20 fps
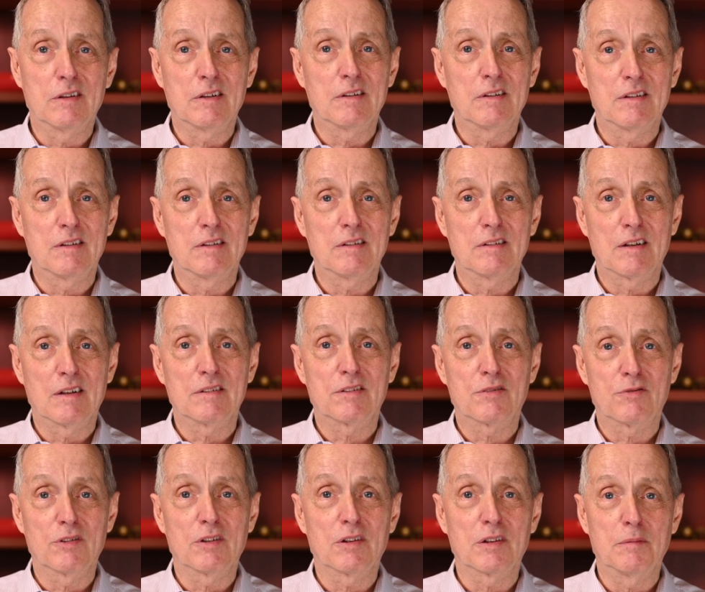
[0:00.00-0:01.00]
and
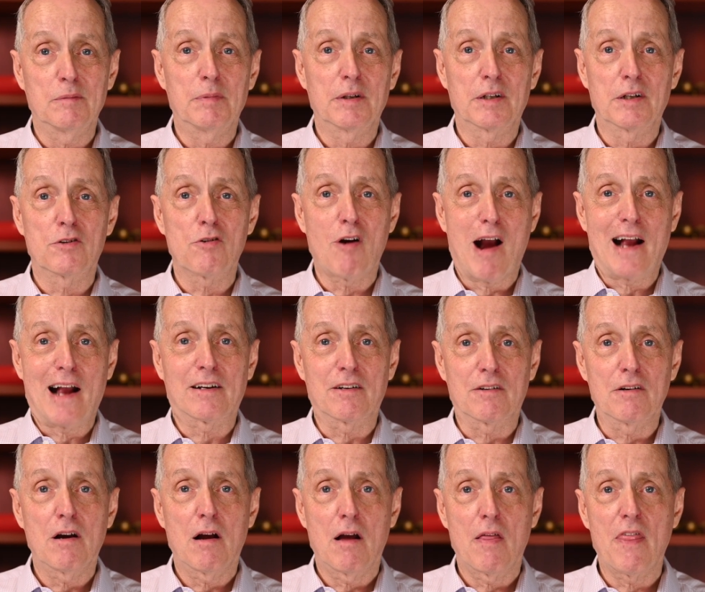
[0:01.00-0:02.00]
that's really a big
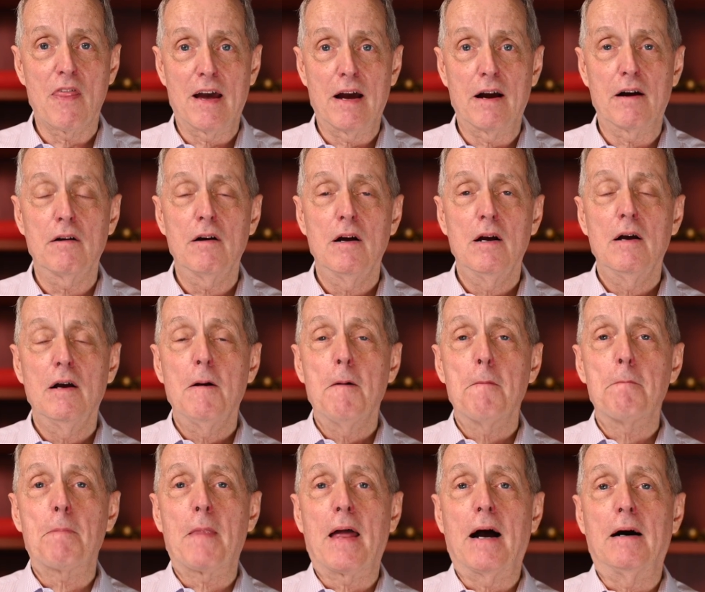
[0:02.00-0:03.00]
attractor there.
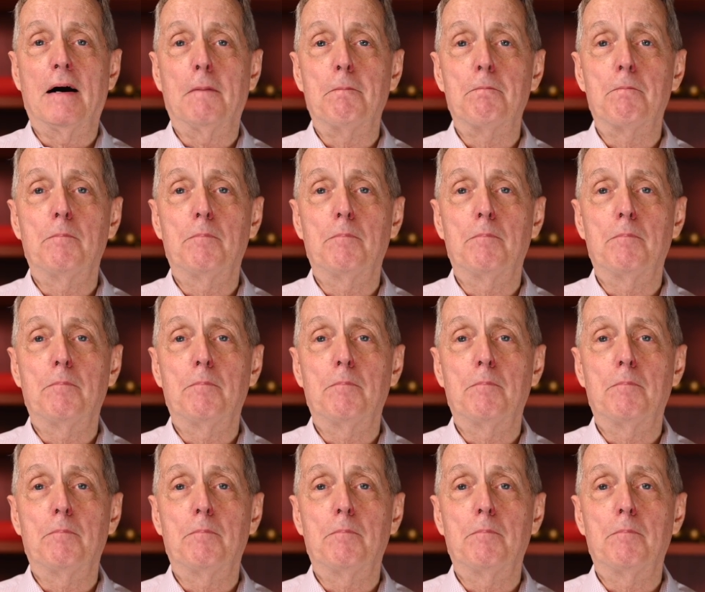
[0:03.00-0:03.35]
I